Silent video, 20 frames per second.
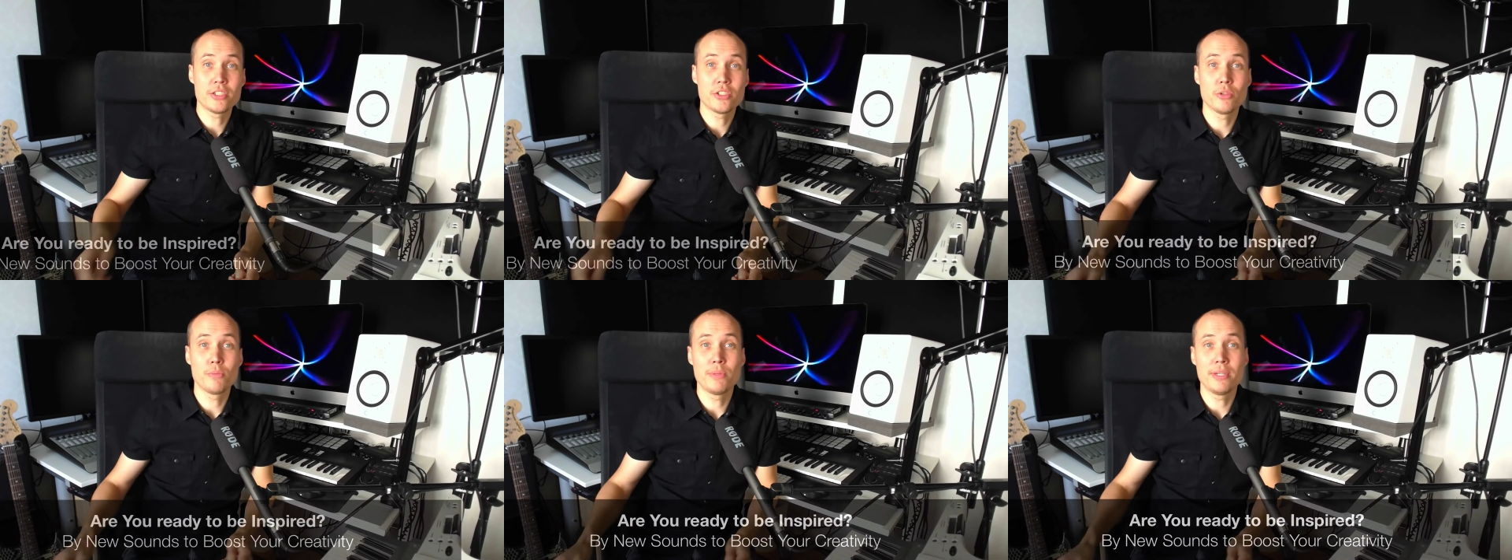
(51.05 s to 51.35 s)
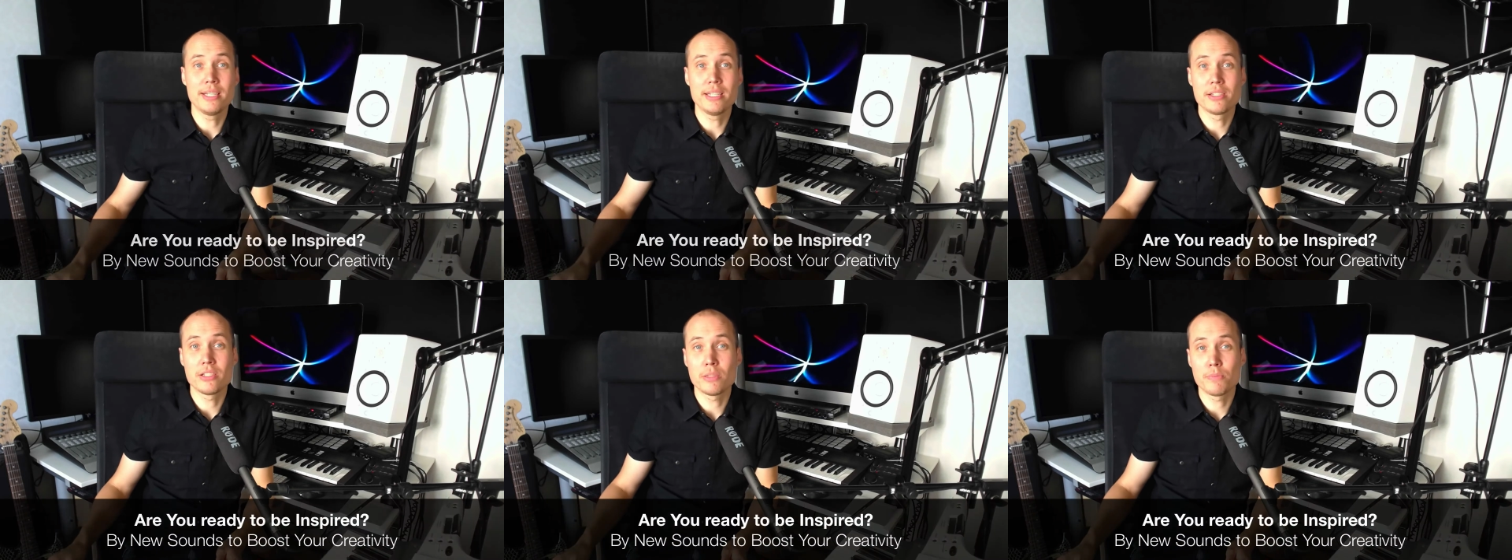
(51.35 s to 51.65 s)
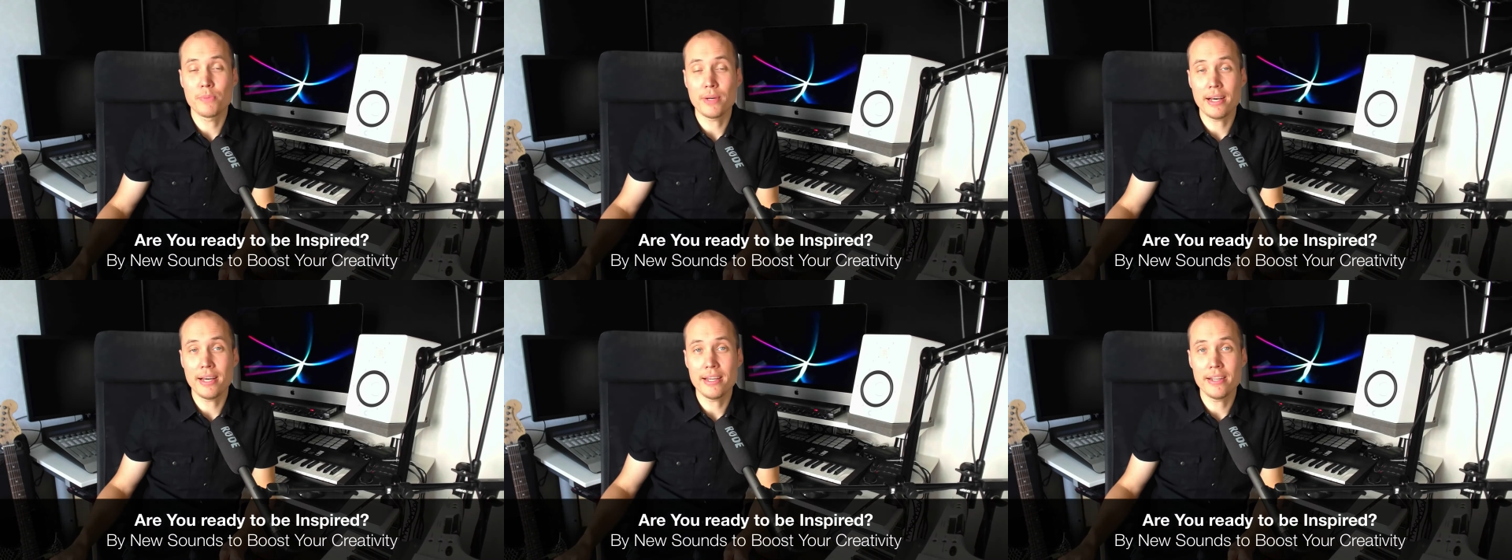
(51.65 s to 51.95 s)
to be
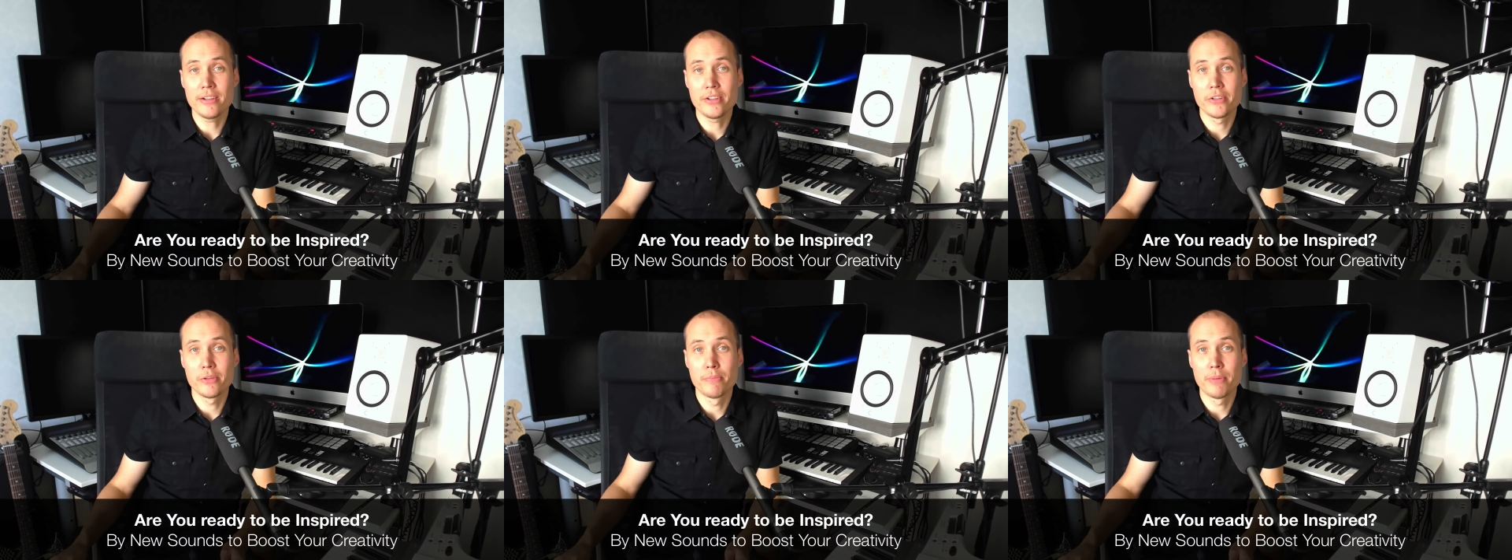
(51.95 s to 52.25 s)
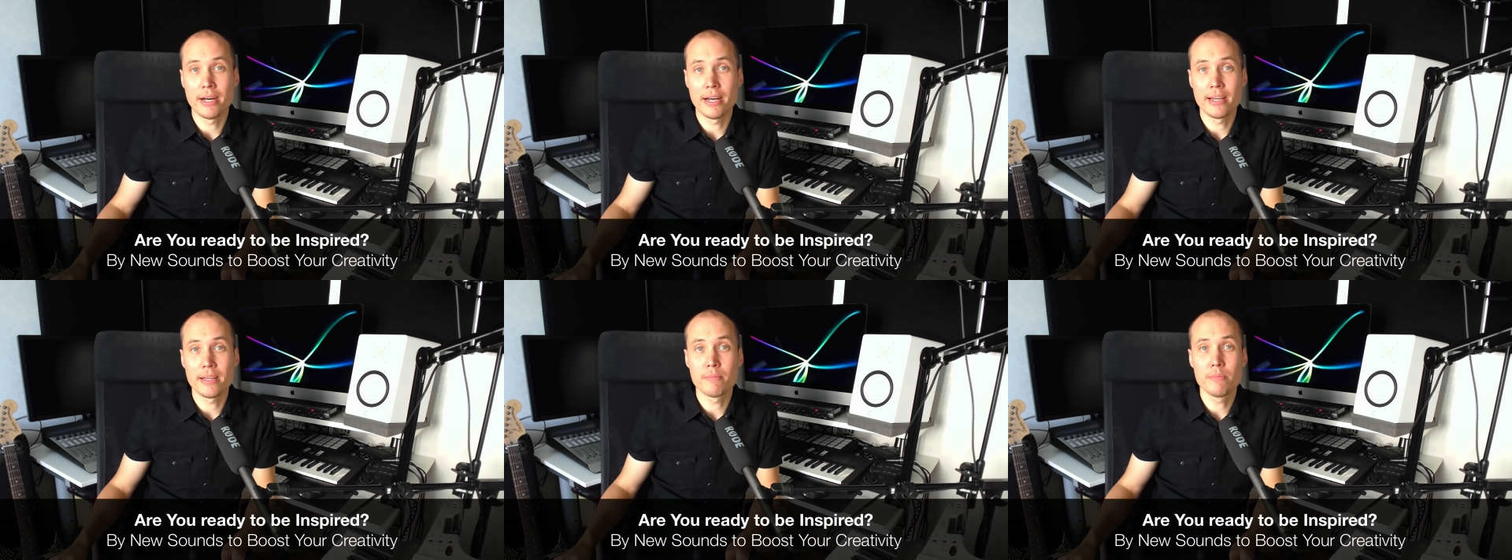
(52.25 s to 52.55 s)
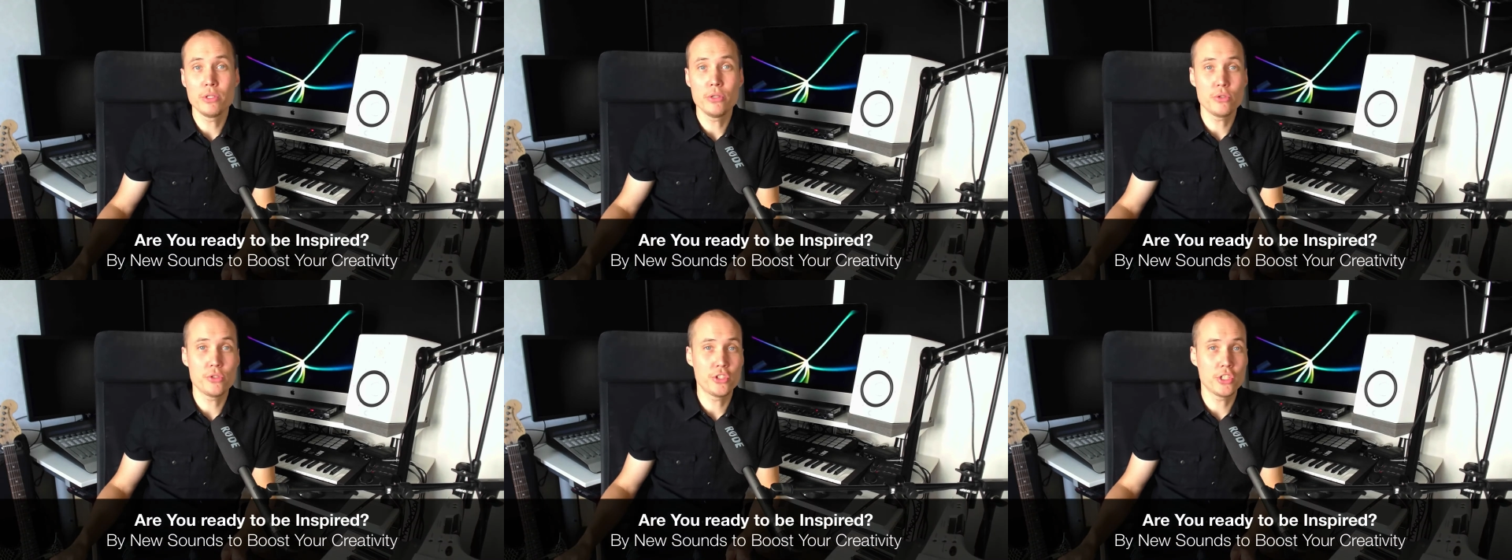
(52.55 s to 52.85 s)
inspired by
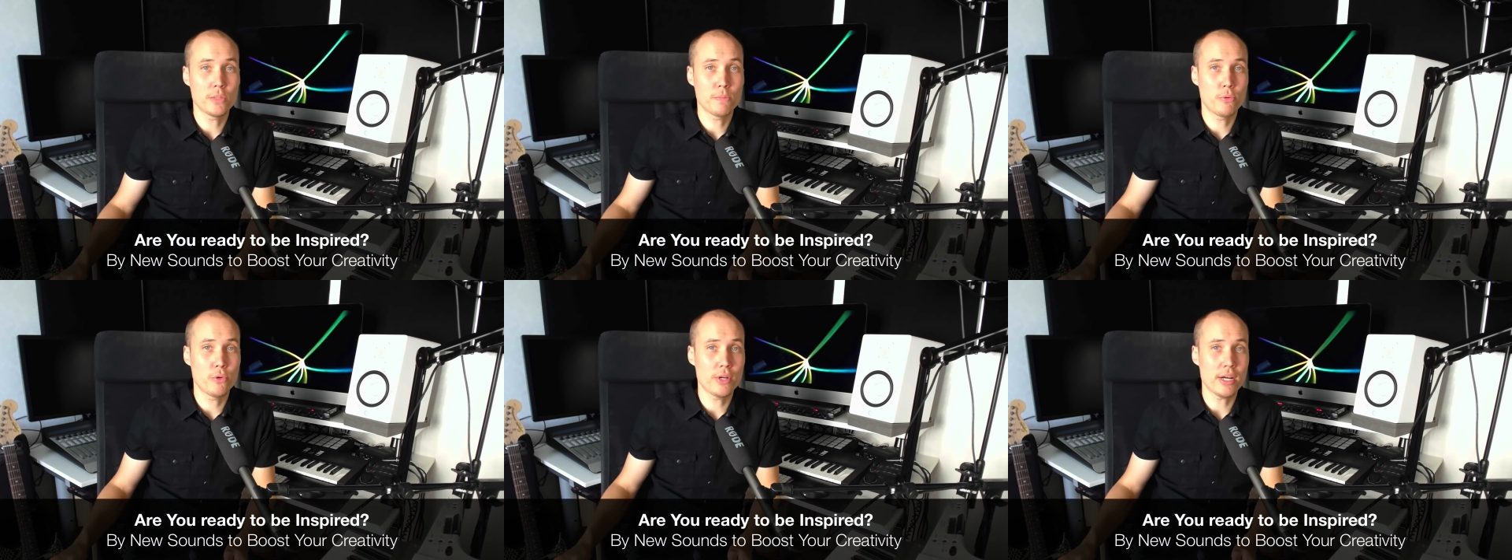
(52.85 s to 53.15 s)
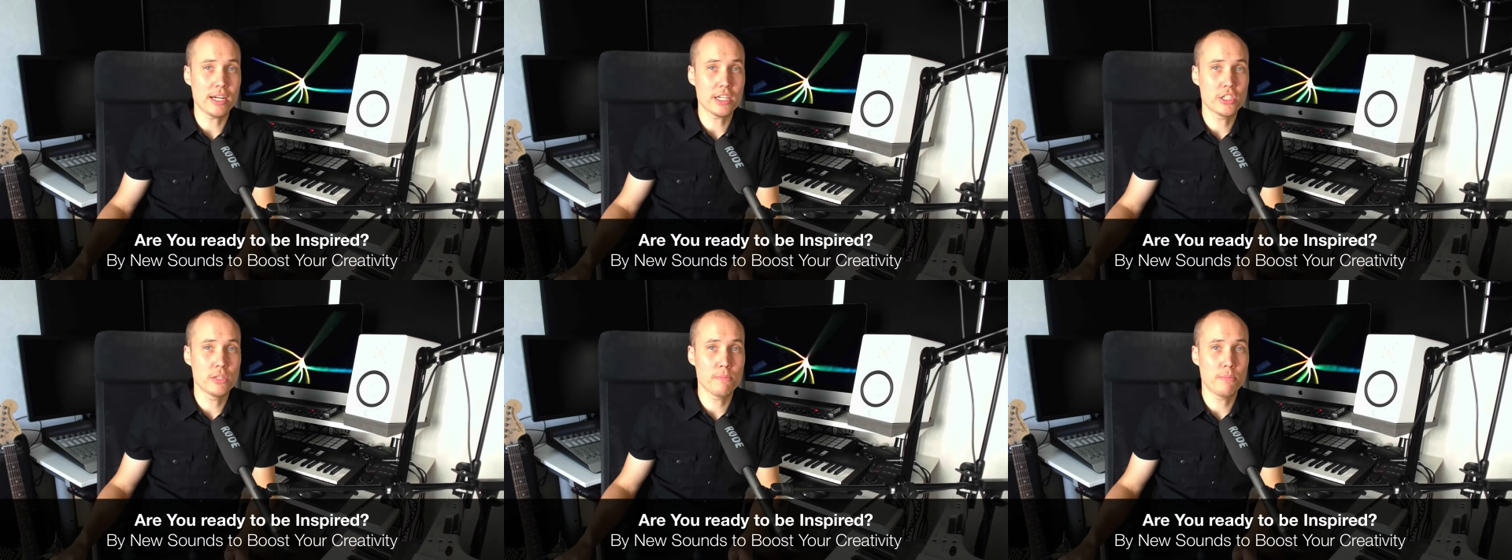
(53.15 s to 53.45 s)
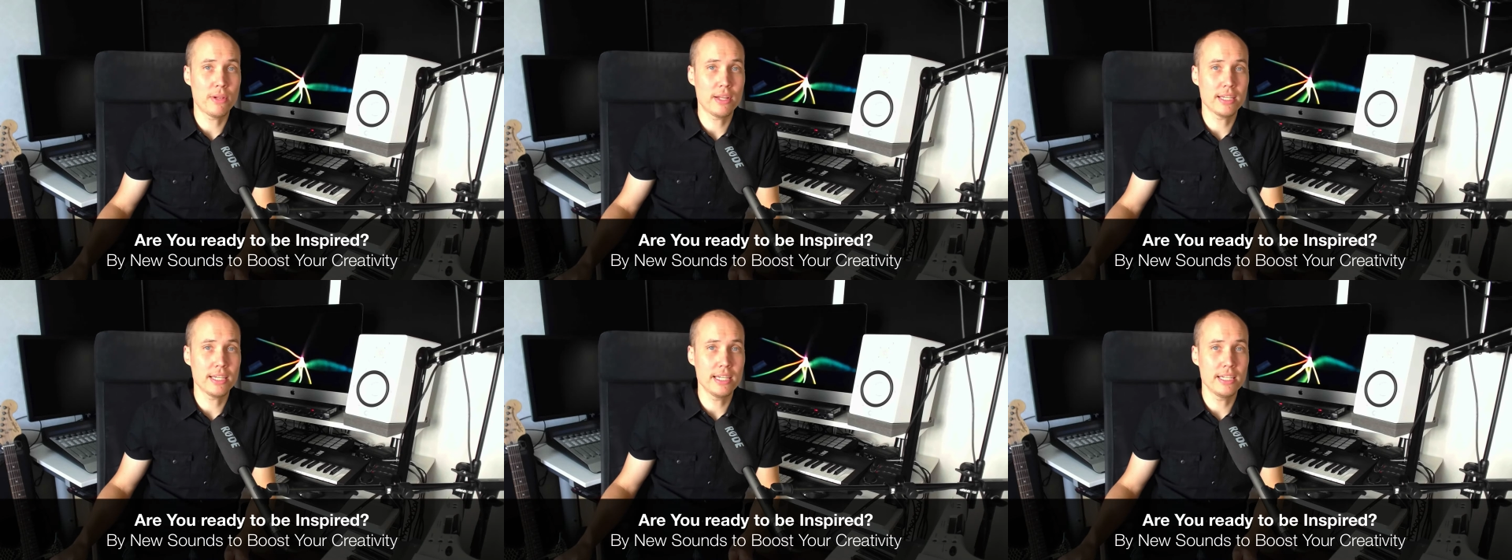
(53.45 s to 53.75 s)
music production
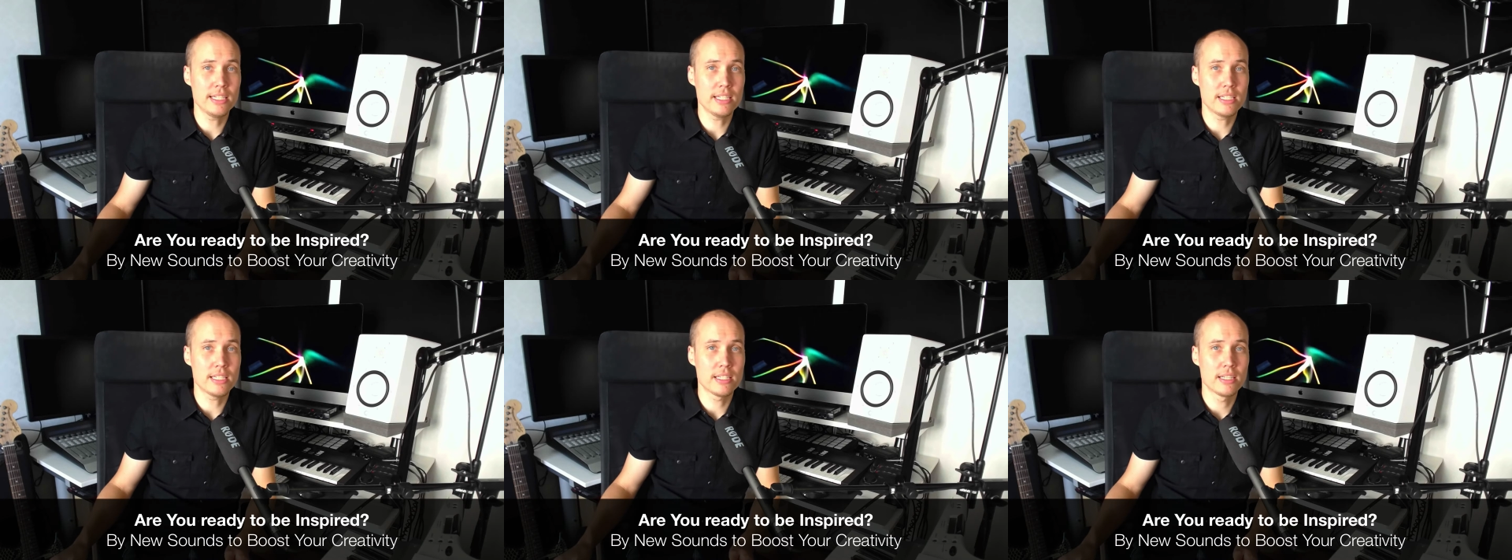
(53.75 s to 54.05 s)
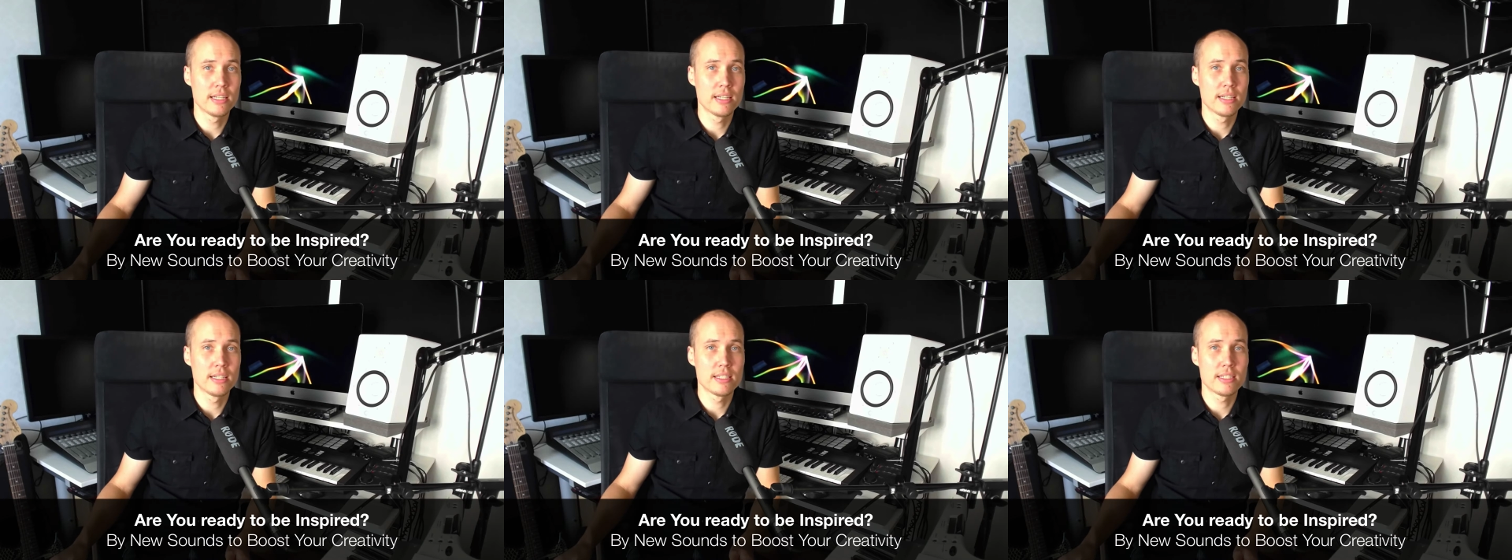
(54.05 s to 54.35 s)
plugins,